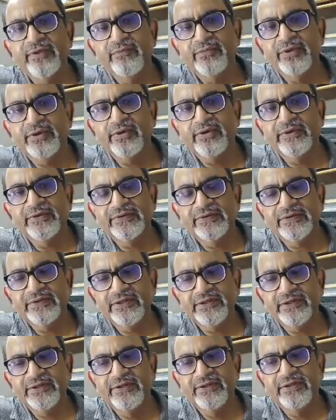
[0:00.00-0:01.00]
because
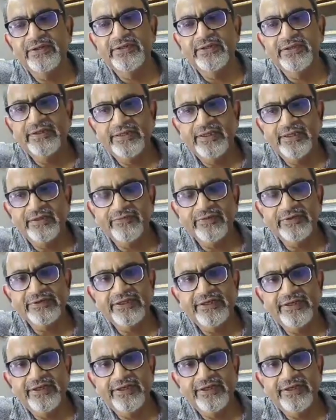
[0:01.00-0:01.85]
that was an